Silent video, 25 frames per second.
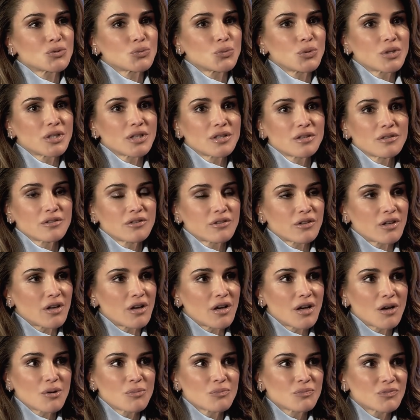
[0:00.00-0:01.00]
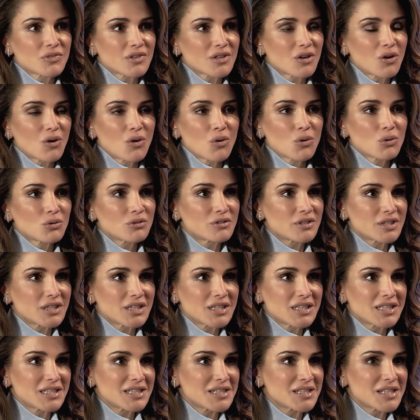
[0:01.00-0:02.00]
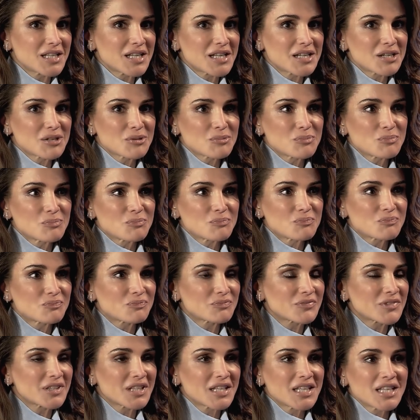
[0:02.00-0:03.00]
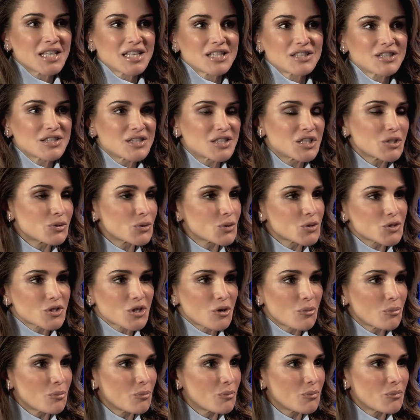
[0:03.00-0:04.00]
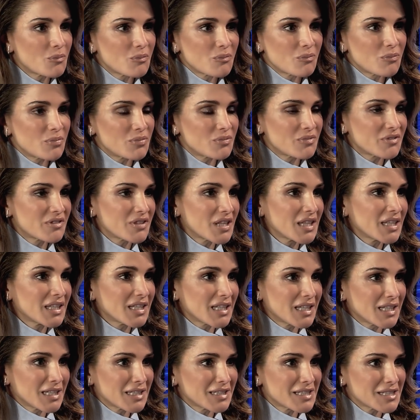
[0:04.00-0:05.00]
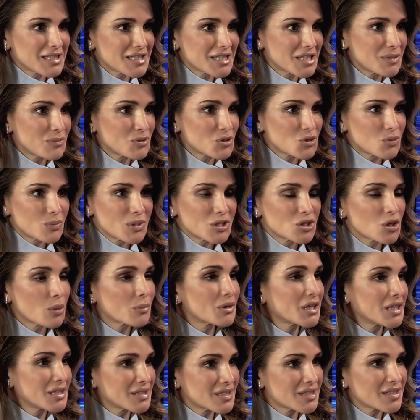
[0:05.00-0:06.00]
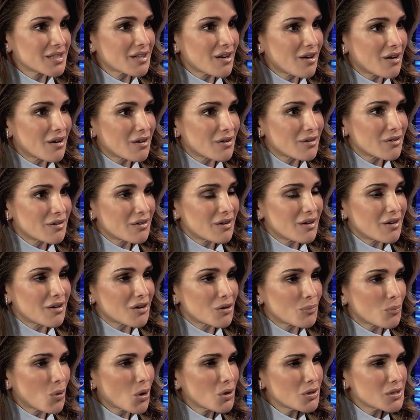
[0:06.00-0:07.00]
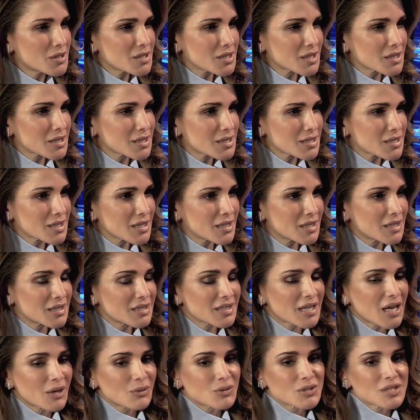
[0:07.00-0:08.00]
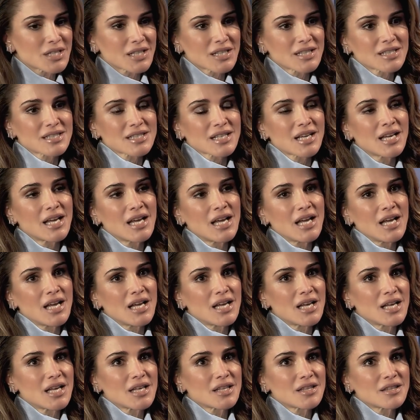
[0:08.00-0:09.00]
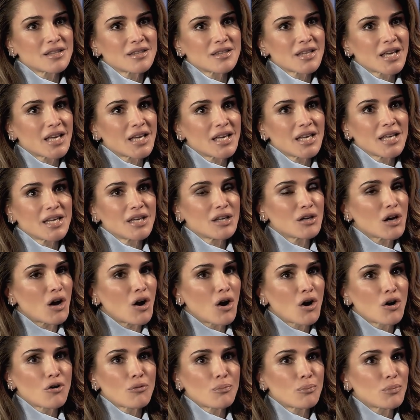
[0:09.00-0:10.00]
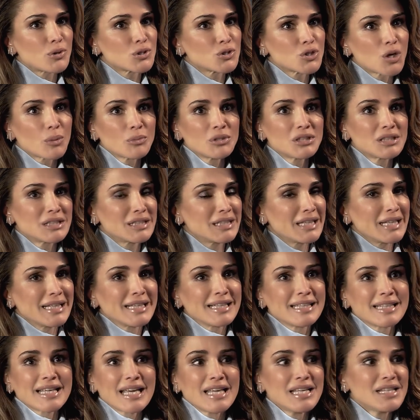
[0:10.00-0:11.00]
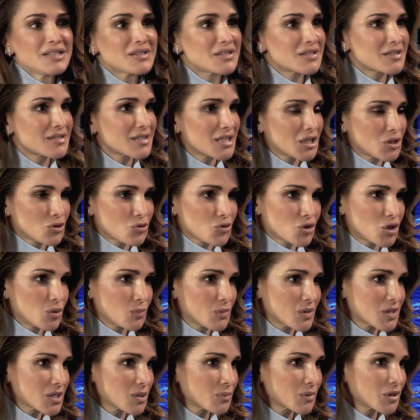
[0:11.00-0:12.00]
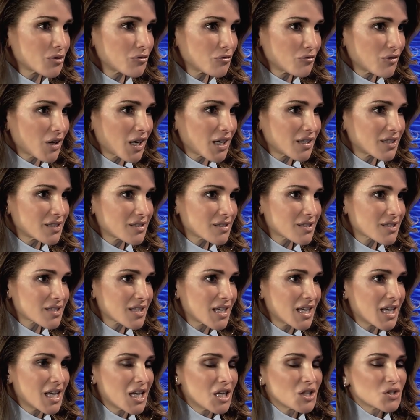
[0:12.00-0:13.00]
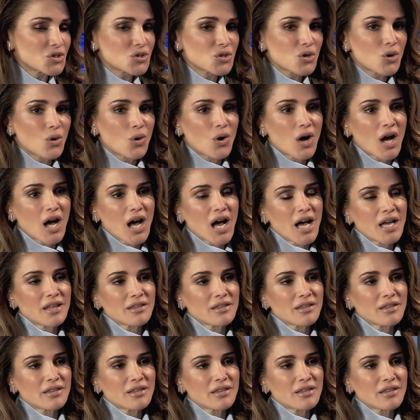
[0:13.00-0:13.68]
with all the zero-sum thinking that seems to be dominating our politics nowadays. They are predominantly against extremism and violence. So I